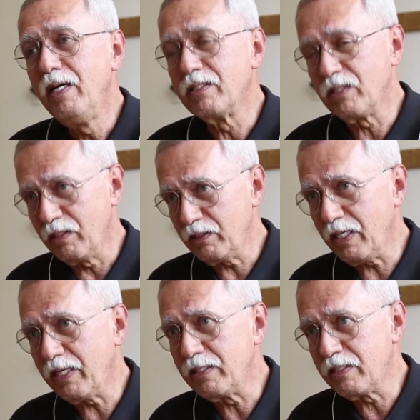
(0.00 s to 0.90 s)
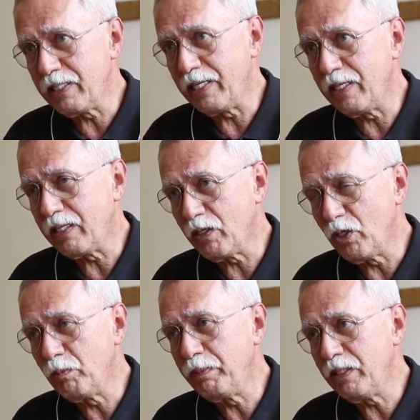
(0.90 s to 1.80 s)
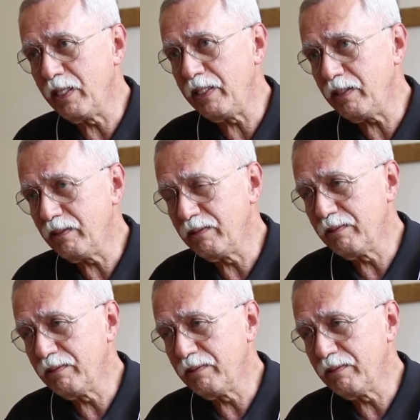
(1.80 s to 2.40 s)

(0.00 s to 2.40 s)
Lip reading: As long as I can say that openly,